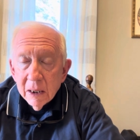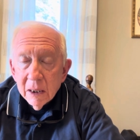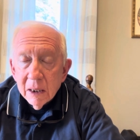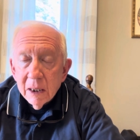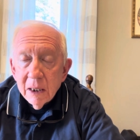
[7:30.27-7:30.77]

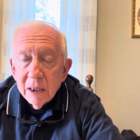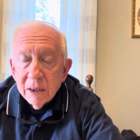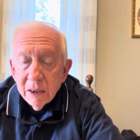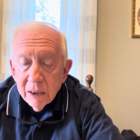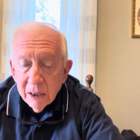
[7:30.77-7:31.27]

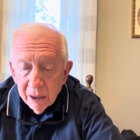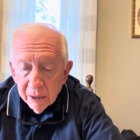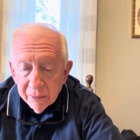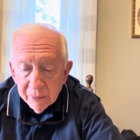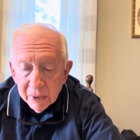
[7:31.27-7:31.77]
listening
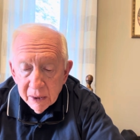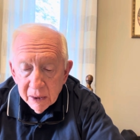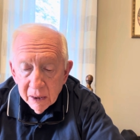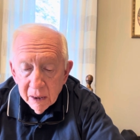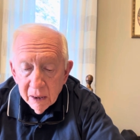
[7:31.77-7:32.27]
carefully
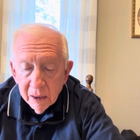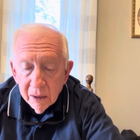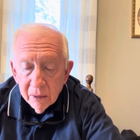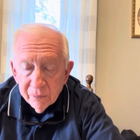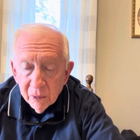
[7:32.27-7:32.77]

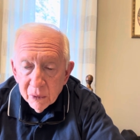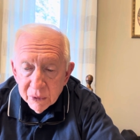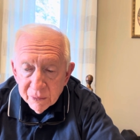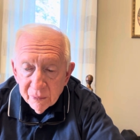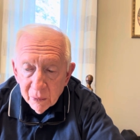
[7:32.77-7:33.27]
for
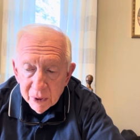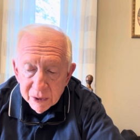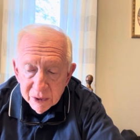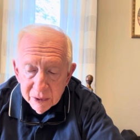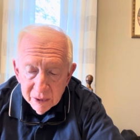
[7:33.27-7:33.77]
His
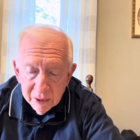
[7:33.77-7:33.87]
voice.